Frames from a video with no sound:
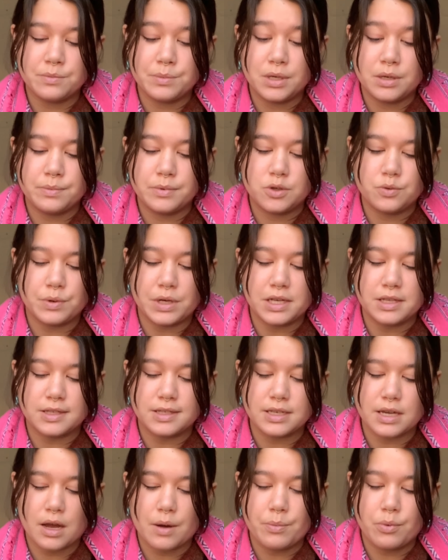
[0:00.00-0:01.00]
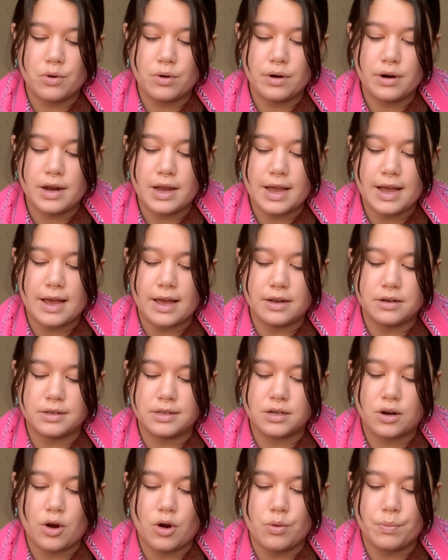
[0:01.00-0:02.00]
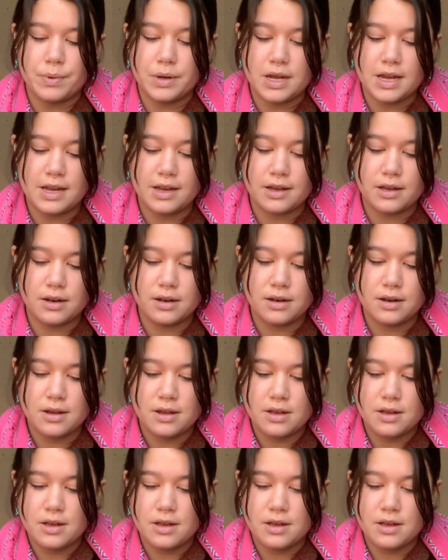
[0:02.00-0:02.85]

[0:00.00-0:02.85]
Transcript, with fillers: be between Singapore and Copenhagen.